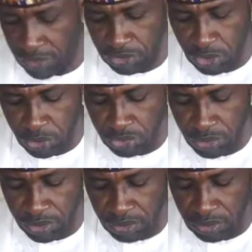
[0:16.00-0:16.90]

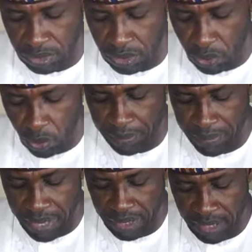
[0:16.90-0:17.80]
resolutions were
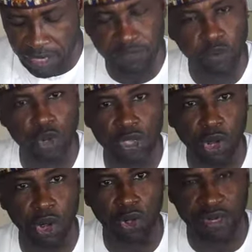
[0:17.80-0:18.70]
made in the
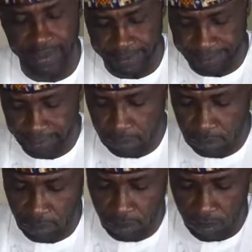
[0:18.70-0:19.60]
following order.
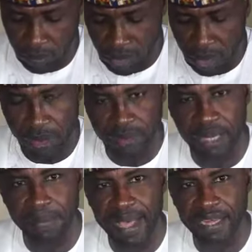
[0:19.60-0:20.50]

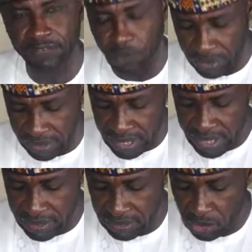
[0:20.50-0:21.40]
Demand for
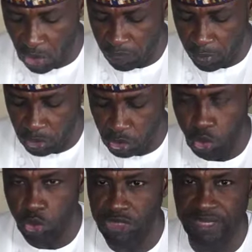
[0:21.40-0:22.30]
release of
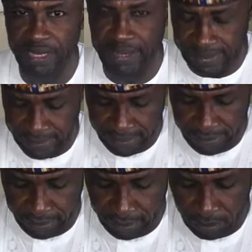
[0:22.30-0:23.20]
political detainees.
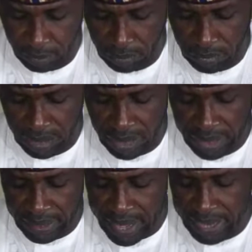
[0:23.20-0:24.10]

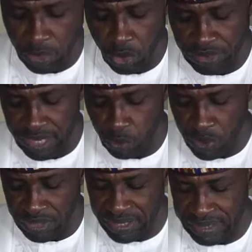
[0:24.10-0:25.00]
NEC noted
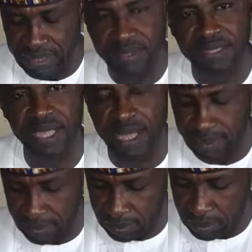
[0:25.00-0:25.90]
with great
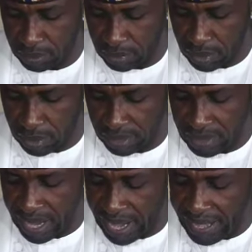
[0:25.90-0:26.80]
concern
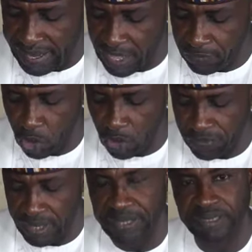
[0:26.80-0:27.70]
the high level
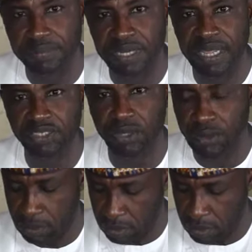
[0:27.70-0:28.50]
of intimidation,